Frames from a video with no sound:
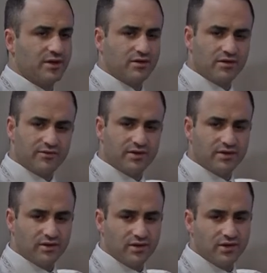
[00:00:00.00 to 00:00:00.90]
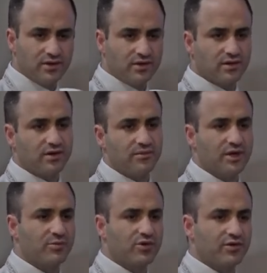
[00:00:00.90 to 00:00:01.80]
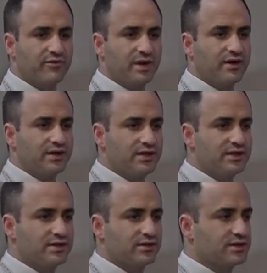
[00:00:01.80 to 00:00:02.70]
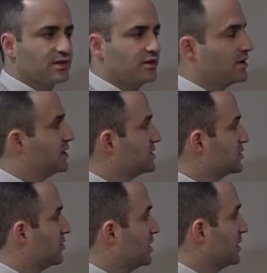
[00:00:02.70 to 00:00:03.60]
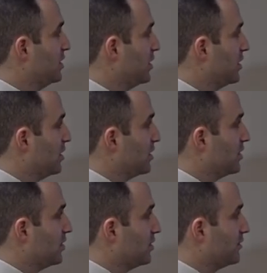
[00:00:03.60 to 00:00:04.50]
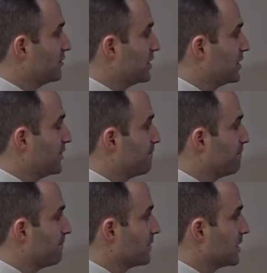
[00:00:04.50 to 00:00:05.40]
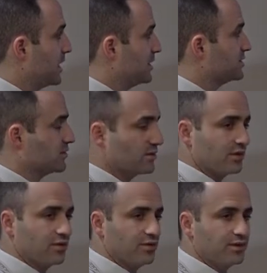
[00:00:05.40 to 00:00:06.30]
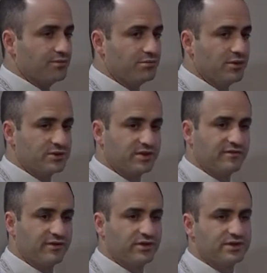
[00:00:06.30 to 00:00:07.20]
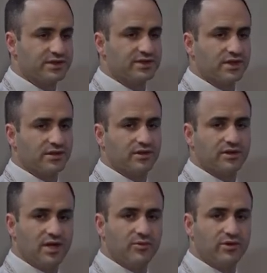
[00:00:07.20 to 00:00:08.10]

I don't know if anybody heard of it. Um, Emperor of Malady. So it's a history of um, uh, it's a